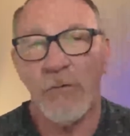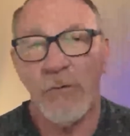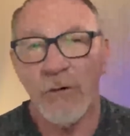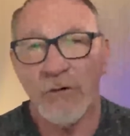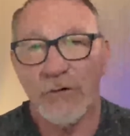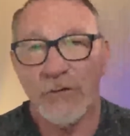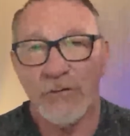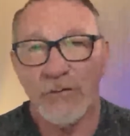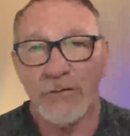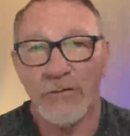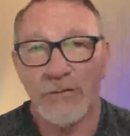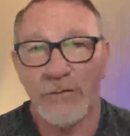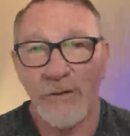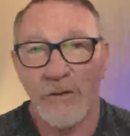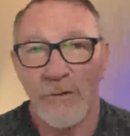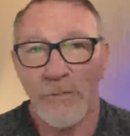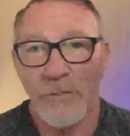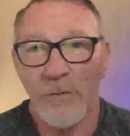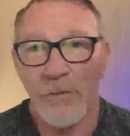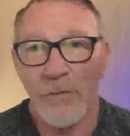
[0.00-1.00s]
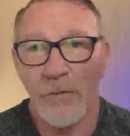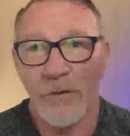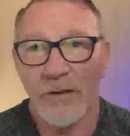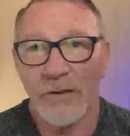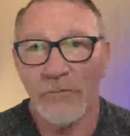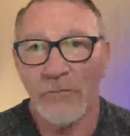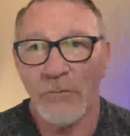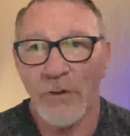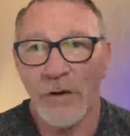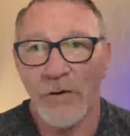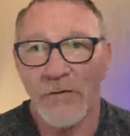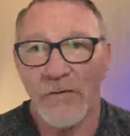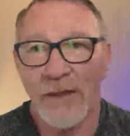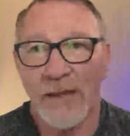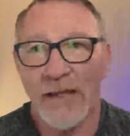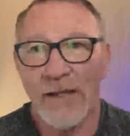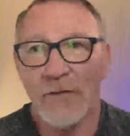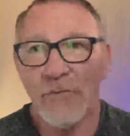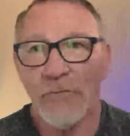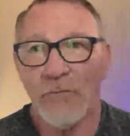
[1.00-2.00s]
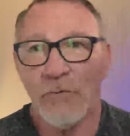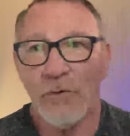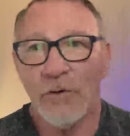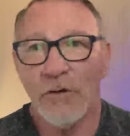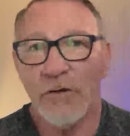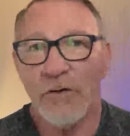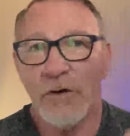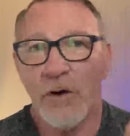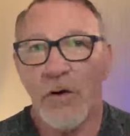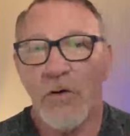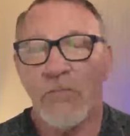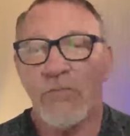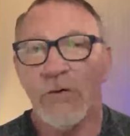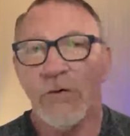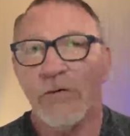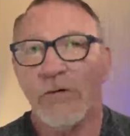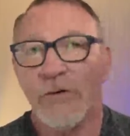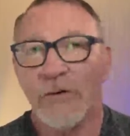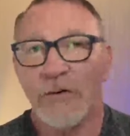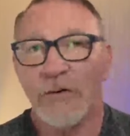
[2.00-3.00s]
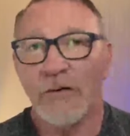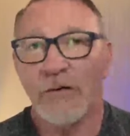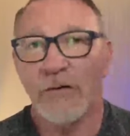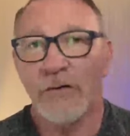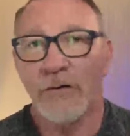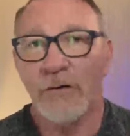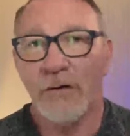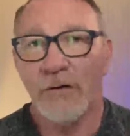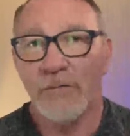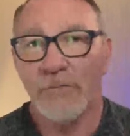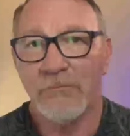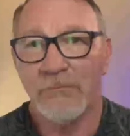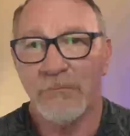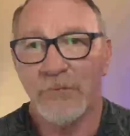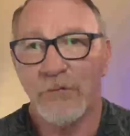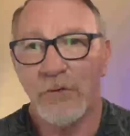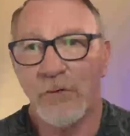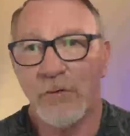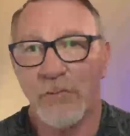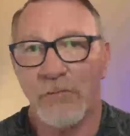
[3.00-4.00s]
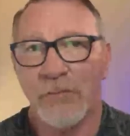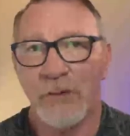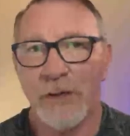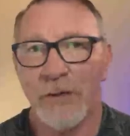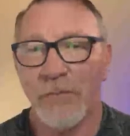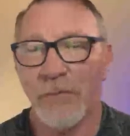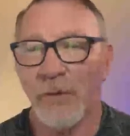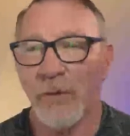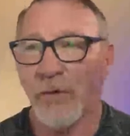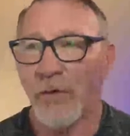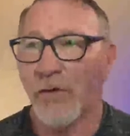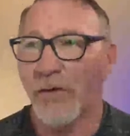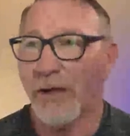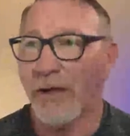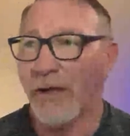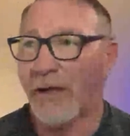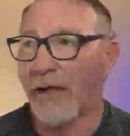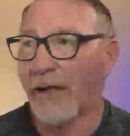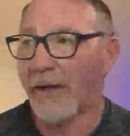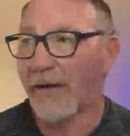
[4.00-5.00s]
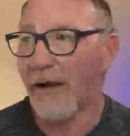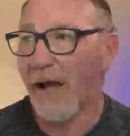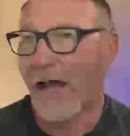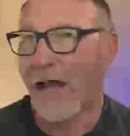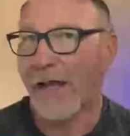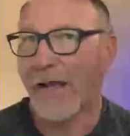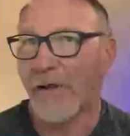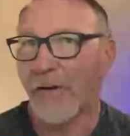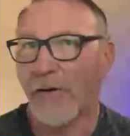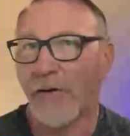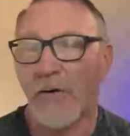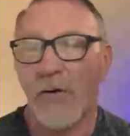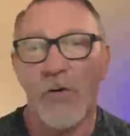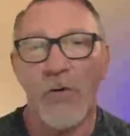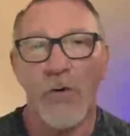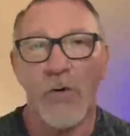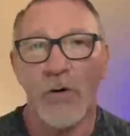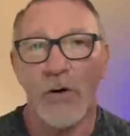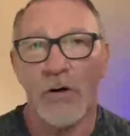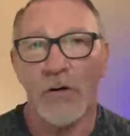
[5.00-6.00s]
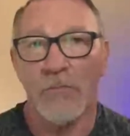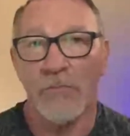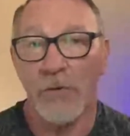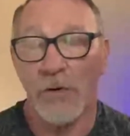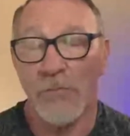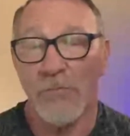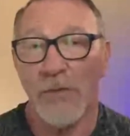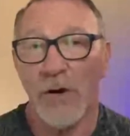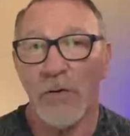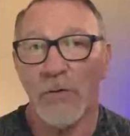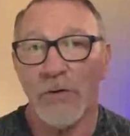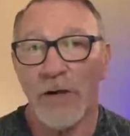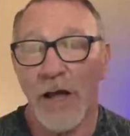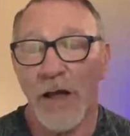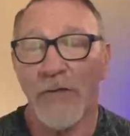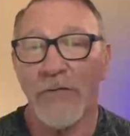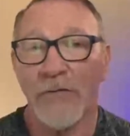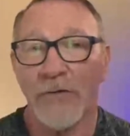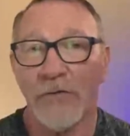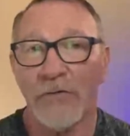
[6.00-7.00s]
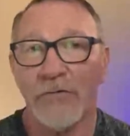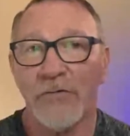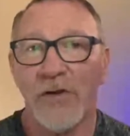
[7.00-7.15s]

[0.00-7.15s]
workforce, to the point where they would overlook certain people and hire or promote others